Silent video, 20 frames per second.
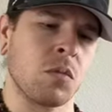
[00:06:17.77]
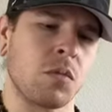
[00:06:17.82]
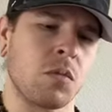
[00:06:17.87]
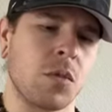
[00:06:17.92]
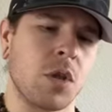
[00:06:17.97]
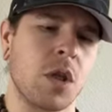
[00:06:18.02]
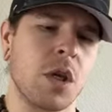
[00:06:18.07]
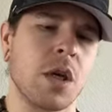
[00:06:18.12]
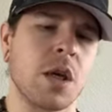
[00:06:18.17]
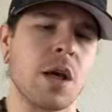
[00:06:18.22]

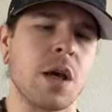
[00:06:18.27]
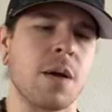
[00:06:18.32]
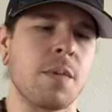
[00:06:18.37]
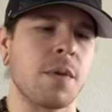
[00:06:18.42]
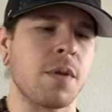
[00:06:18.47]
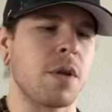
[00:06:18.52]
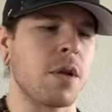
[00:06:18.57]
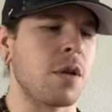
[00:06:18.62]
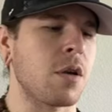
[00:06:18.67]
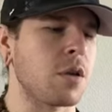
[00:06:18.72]
Yeah,
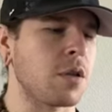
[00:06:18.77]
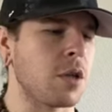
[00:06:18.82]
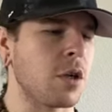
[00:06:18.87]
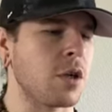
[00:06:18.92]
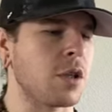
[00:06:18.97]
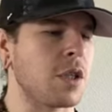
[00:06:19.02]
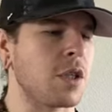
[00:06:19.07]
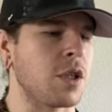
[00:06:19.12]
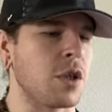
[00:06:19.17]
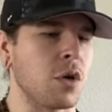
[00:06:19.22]
and
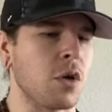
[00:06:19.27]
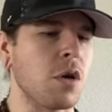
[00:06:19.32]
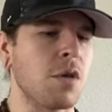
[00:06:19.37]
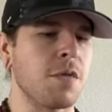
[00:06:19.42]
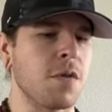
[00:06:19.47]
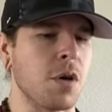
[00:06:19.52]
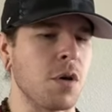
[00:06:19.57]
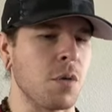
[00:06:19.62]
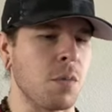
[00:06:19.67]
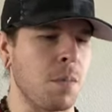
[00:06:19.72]
there's the two of
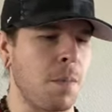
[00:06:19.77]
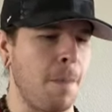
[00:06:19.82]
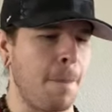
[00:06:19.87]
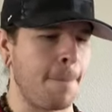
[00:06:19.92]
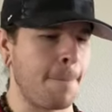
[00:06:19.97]
you.